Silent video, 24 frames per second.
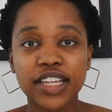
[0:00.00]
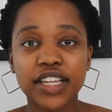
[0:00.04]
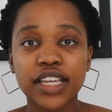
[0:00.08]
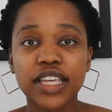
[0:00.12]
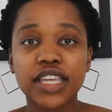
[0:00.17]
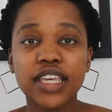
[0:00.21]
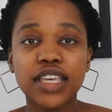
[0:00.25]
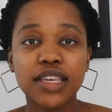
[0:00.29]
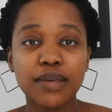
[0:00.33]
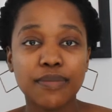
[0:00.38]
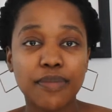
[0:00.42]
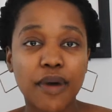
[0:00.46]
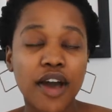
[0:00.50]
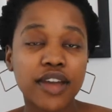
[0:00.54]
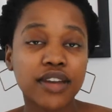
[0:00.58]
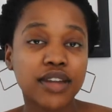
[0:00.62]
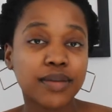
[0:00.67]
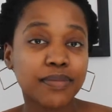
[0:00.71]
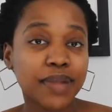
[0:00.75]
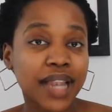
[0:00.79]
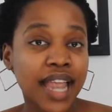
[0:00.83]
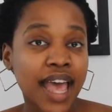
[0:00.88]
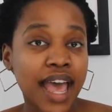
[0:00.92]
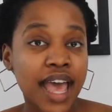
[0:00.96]
keep on
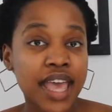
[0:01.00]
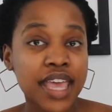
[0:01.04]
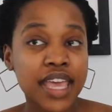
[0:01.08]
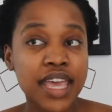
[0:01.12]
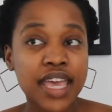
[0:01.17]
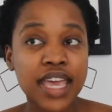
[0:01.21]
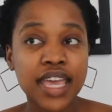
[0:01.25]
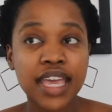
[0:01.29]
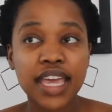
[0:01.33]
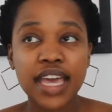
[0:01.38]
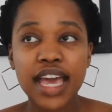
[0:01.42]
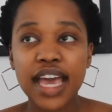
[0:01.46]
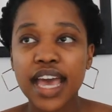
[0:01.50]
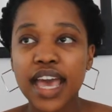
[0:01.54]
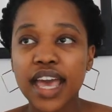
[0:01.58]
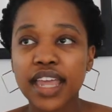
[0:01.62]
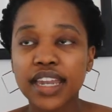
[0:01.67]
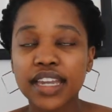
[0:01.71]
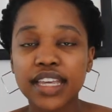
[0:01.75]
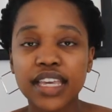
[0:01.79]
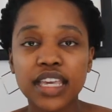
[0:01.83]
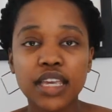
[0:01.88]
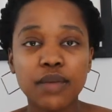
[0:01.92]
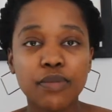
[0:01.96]
applying
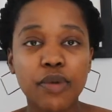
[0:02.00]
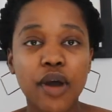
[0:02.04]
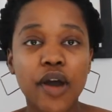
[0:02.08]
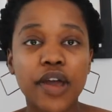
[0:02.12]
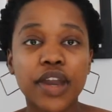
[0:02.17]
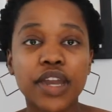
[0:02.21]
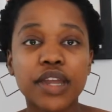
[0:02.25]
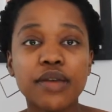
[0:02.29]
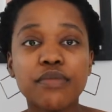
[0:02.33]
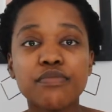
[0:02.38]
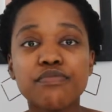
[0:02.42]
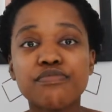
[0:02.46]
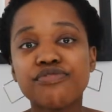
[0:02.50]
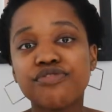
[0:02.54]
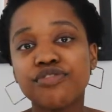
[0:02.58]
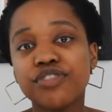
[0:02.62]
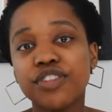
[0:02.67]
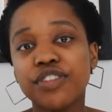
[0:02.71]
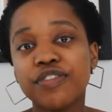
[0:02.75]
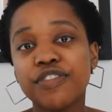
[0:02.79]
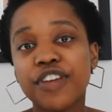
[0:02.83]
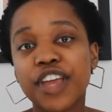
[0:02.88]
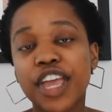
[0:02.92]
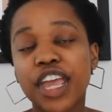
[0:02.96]
and keep on
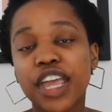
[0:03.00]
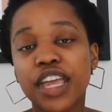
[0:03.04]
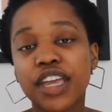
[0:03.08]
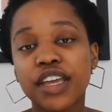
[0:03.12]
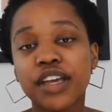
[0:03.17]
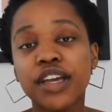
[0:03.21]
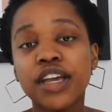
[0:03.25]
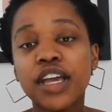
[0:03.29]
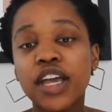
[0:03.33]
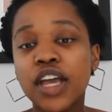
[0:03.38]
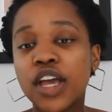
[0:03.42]
improving